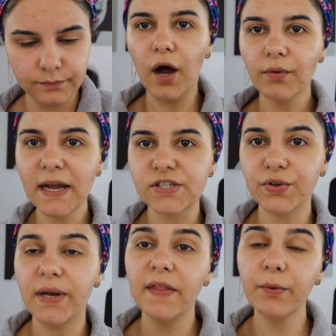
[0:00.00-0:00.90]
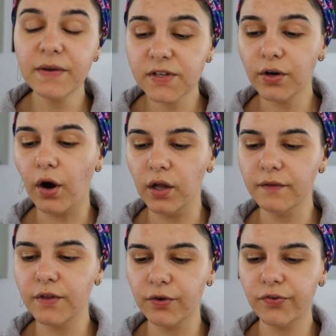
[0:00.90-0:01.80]
All right, so now that we've done
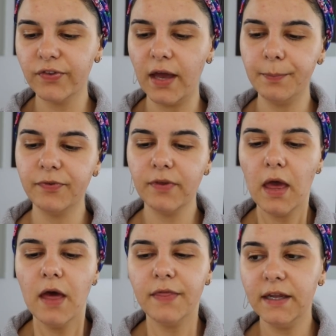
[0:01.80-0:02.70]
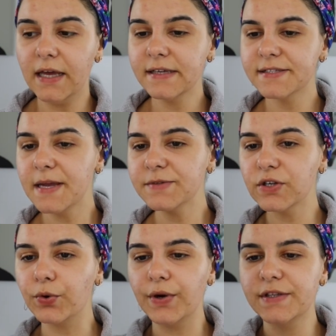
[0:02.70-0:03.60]
all of those steps, the next steps
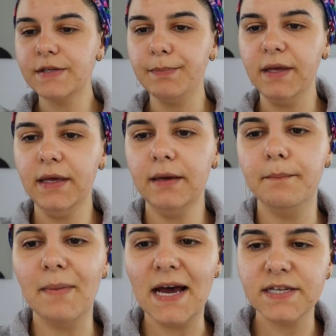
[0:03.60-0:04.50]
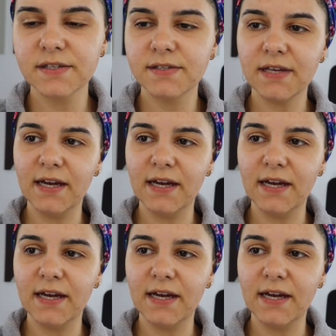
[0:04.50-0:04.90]
are going to be masks.